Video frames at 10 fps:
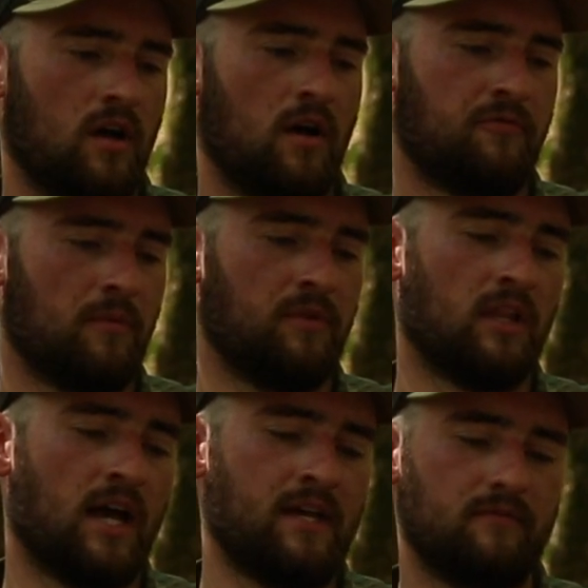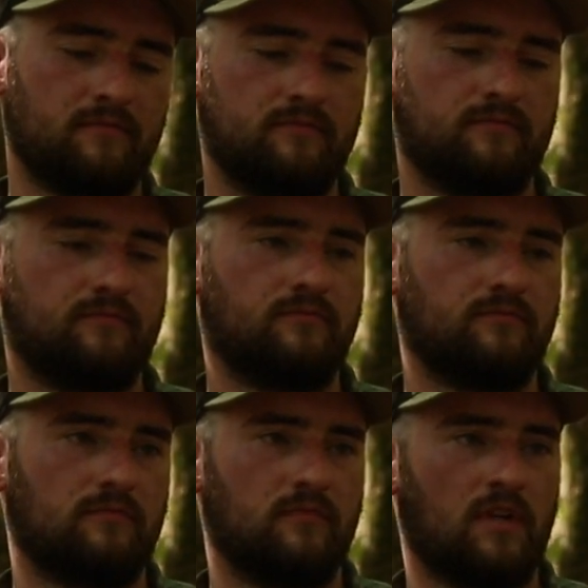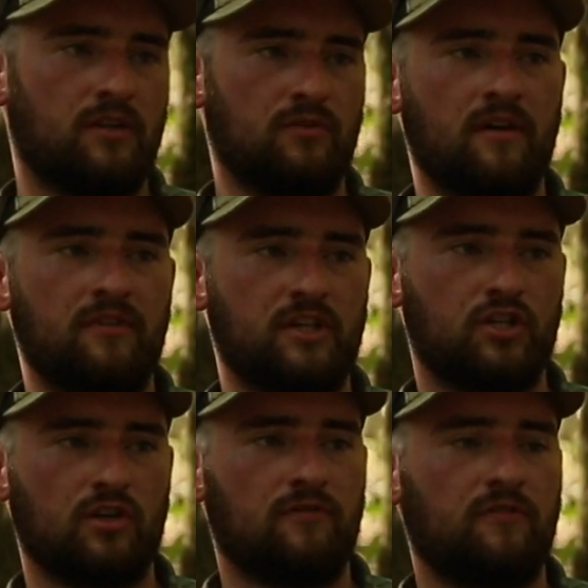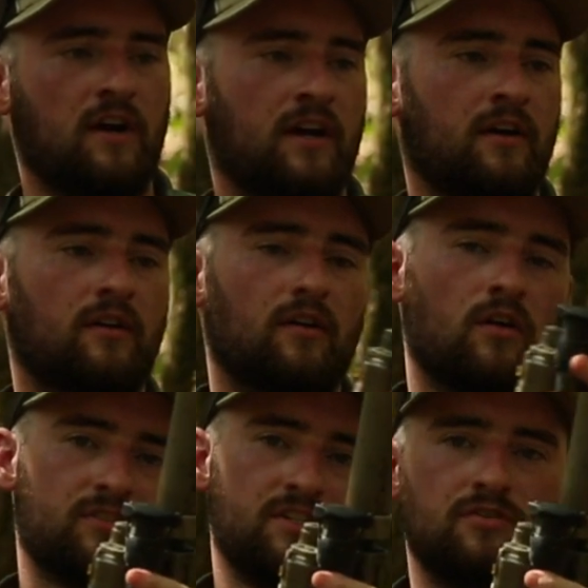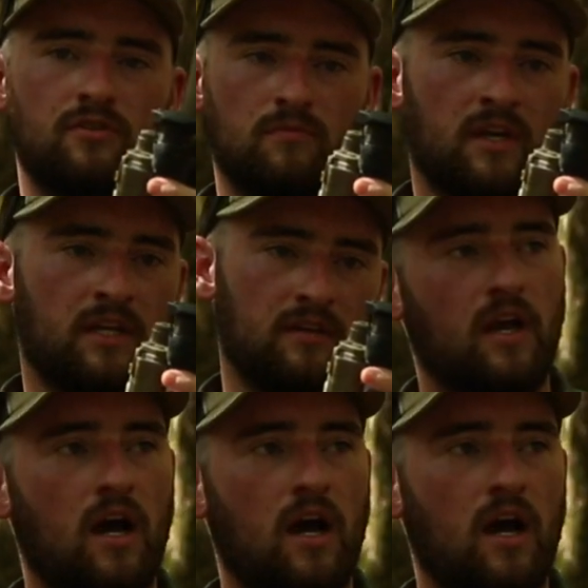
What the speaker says: Up from the light, I do have a Surefire RC2 Mini.